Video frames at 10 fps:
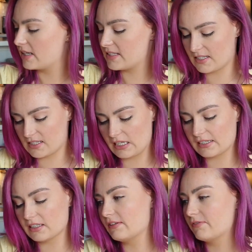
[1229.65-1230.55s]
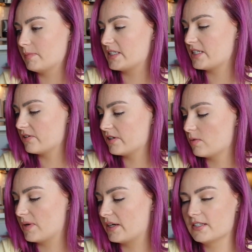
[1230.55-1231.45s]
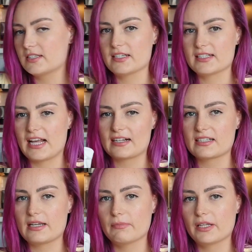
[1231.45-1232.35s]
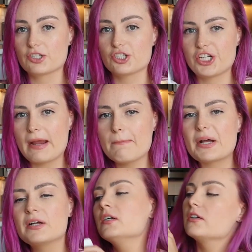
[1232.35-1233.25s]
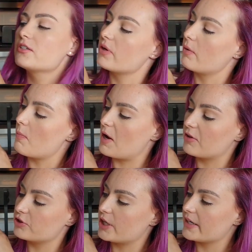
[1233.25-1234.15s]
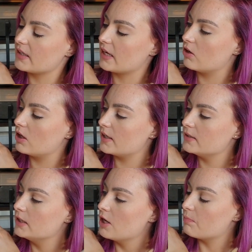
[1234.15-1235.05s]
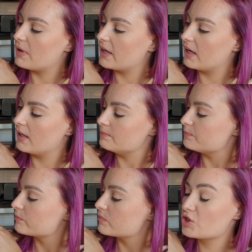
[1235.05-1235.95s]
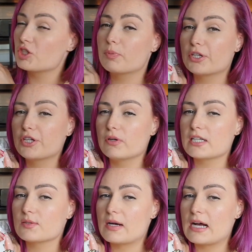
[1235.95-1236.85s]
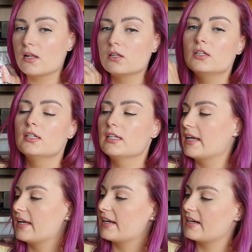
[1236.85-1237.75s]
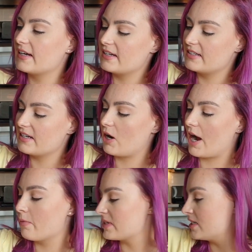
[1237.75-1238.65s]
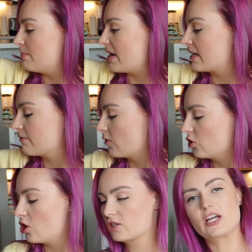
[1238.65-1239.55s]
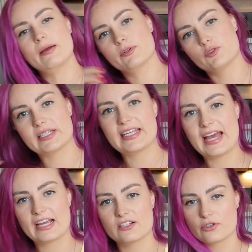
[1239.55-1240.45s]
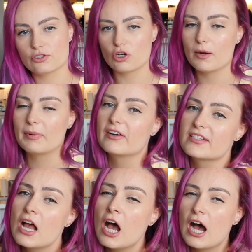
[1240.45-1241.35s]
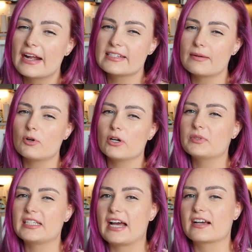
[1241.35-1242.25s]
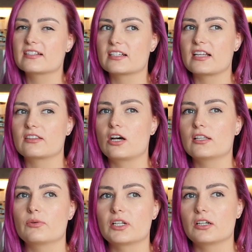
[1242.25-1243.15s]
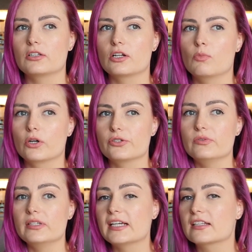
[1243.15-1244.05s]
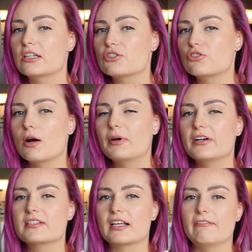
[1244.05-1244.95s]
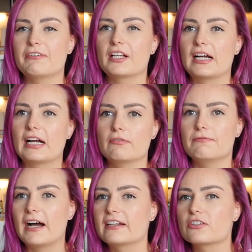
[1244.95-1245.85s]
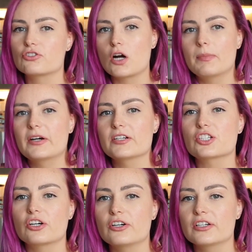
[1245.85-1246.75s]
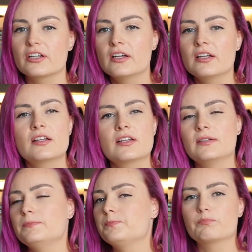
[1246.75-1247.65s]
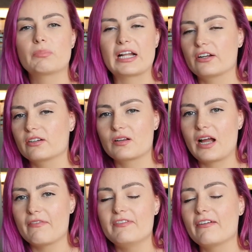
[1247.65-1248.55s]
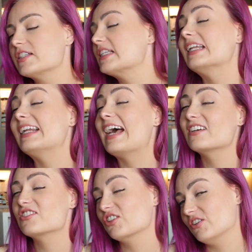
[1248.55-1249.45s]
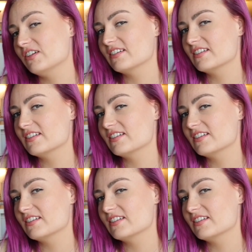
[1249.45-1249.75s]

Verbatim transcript: It's a slightly different material, but it's the exact same like shape, so I won't bother trying that on, but um, super cute as well. And I was debating for a long time between the eggs or the strawberries. I ended up going with the eggs because I thought they were like a little more unique than strawberries. Like I feel like I could find a strawberry skirt, but I I've never seen an egg skirt.